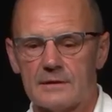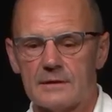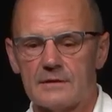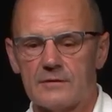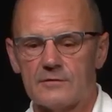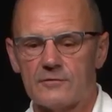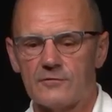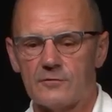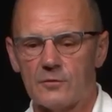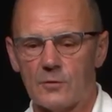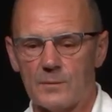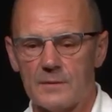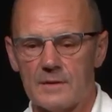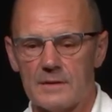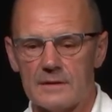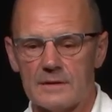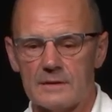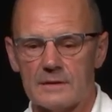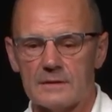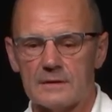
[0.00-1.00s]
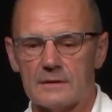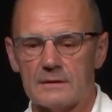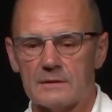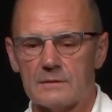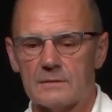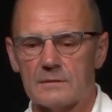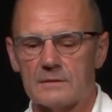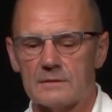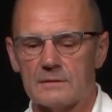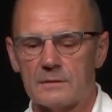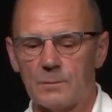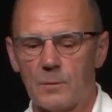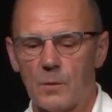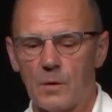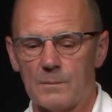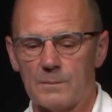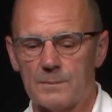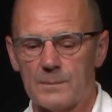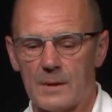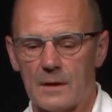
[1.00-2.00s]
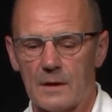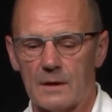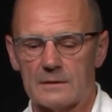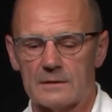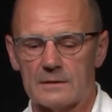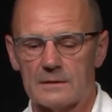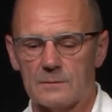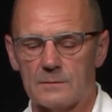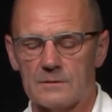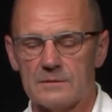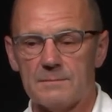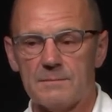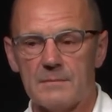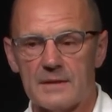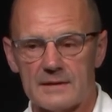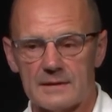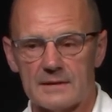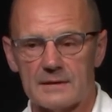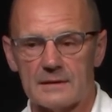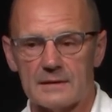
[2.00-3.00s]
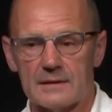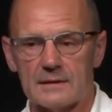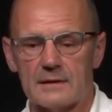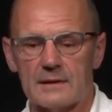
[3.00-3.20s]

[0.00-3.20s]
for me the one part that was missing